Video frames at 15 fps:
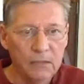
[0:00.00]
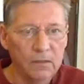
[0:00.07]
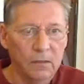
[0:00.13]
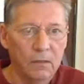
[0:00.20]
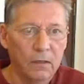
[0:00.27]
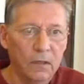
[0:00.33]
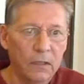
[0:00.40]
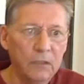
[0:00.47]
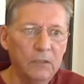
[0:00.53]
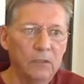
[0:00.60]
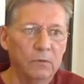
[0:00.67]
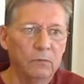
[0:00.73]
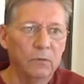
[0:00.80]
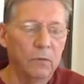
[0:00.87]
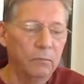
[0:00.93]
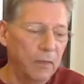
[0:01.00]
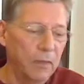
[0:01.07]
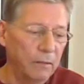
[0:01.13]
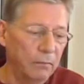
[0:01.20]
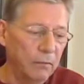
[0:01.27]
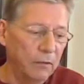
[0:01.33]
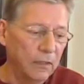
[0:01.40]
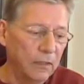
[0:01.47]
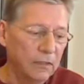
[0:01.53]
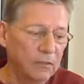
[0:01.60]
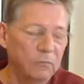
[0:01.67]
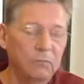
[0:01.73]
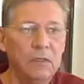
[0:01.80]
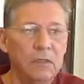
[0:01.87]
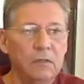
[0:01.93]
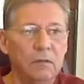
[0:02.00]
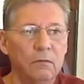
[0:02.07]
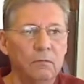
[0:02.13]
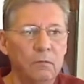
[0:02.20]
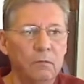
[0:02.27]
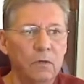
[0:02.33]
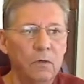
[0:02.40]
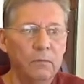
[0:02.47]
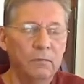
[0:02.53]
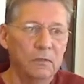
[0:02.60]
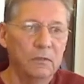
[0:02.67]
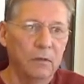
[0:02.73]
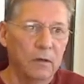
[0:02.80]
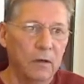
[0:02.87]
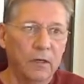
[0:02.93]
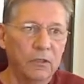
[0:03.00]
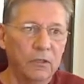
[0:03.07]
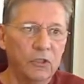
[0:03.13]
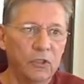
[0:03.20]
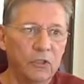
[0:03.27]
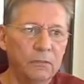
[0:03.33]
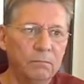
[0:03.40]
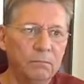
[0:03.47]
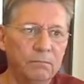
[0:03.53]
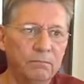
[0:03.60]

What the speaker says: a larger room number doesn't mean the room is larger.